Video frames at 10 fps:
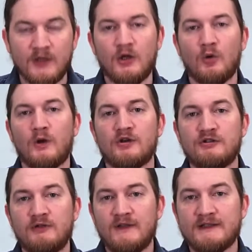where
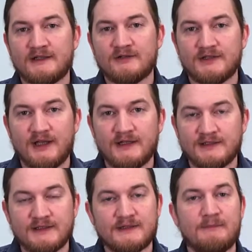doing these
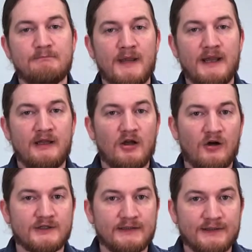exercises may
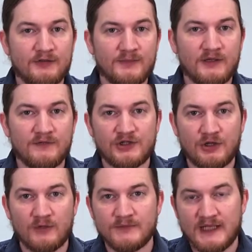cause a little bit of
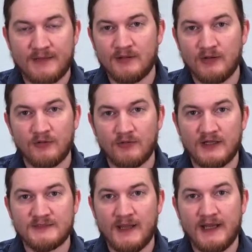sharp, stabbing,
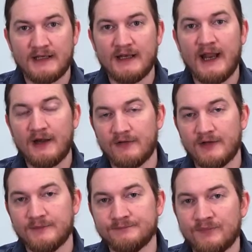localized pain in an
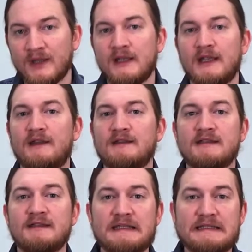area. And that
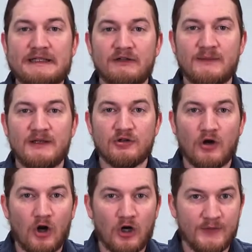doesn't necessarily mean you're
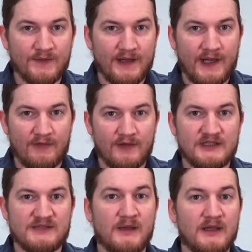harming that area. It
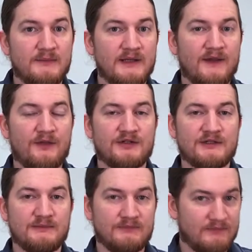just might mean that there's
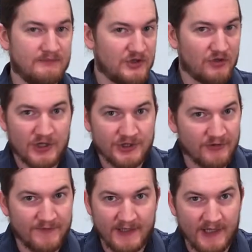a structure
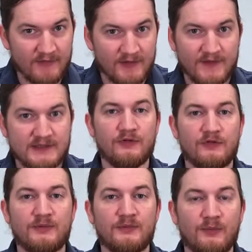in that area that's a
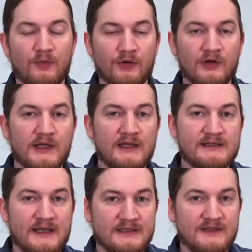little bit more
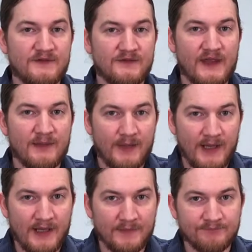sensitive to that
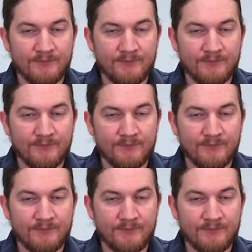pain.